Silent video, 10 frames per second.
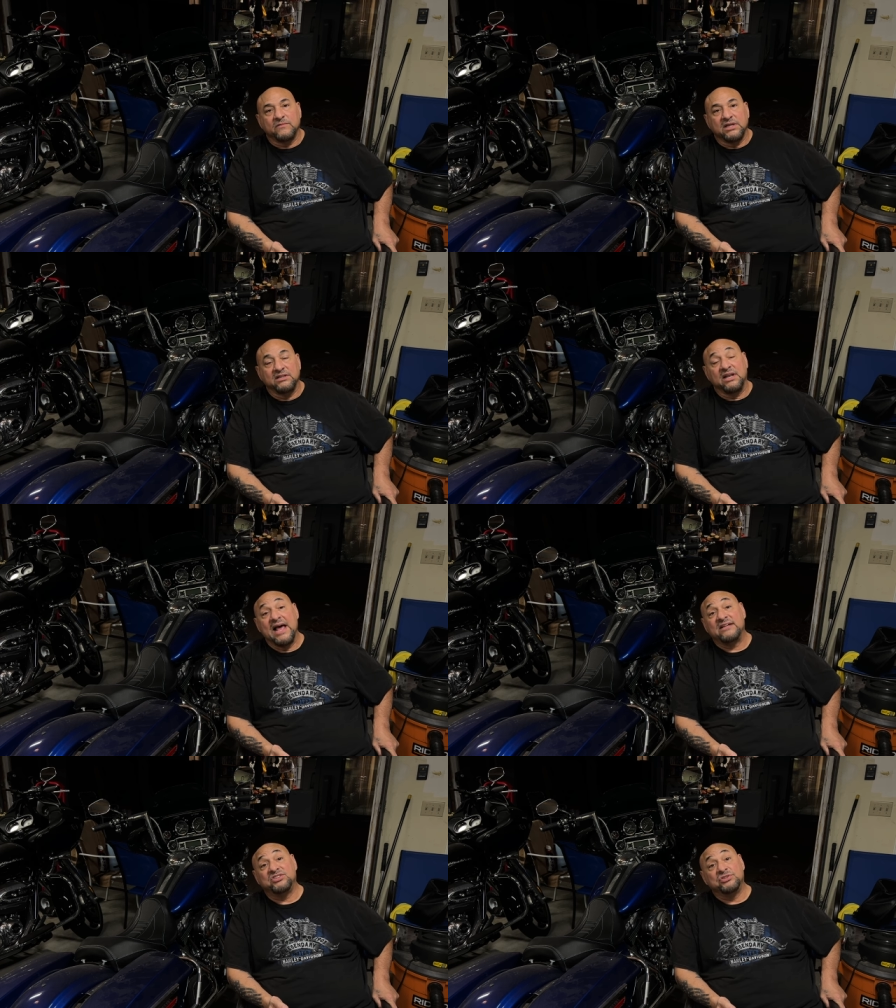in the
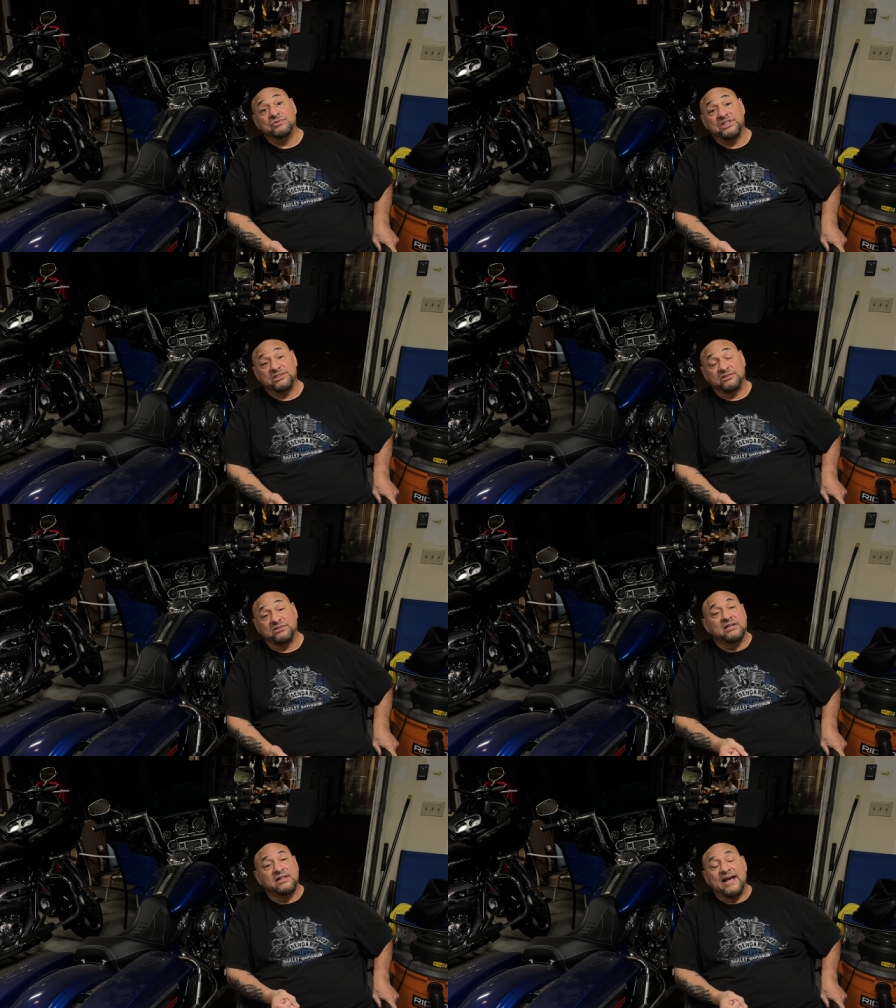last 2
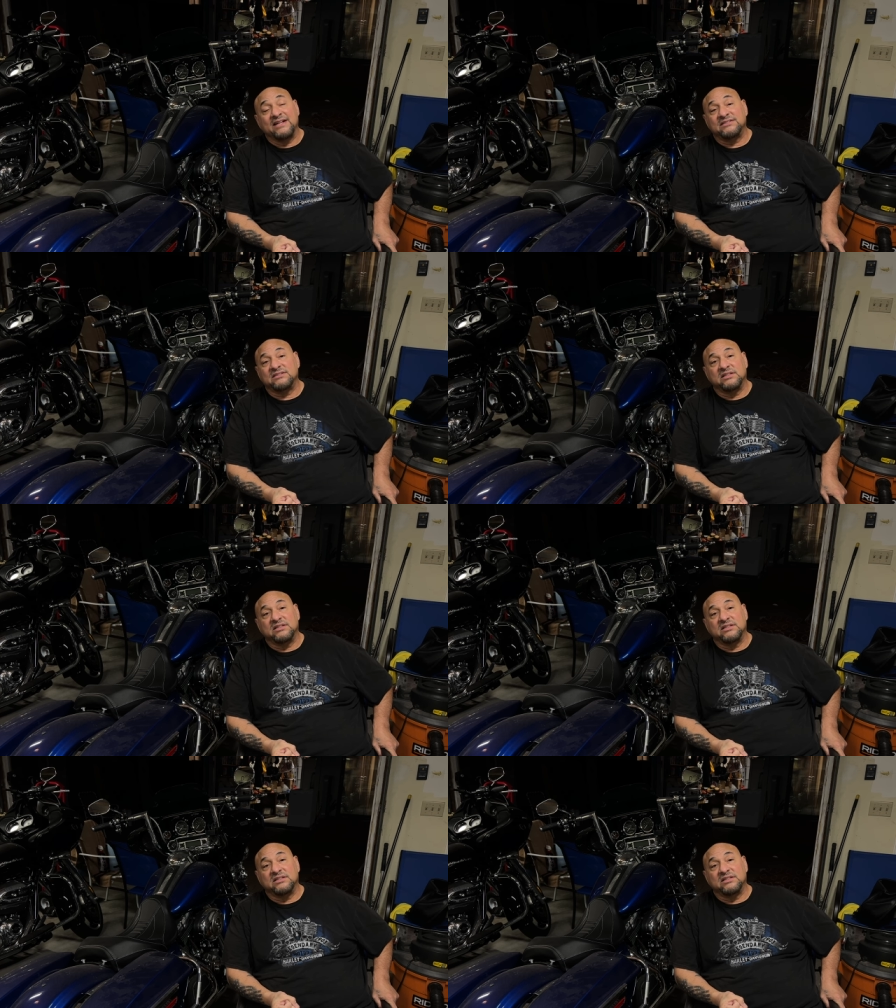years. That's